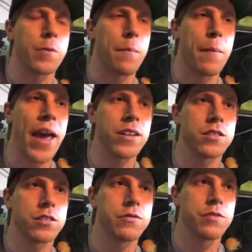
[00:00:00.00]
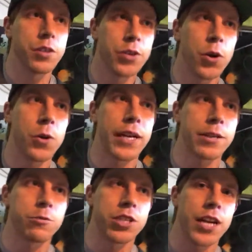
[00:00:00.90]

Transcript: were massive. You know, like we're